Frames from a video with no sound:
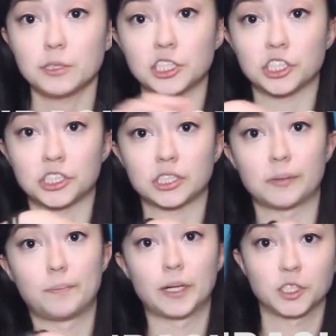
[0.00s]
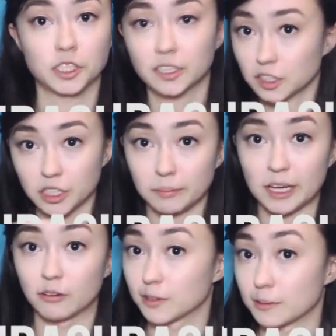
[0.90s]
which is just a bunch of
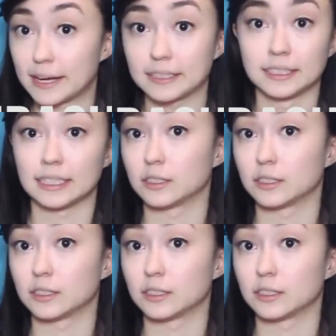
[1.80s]
sashimi over rice.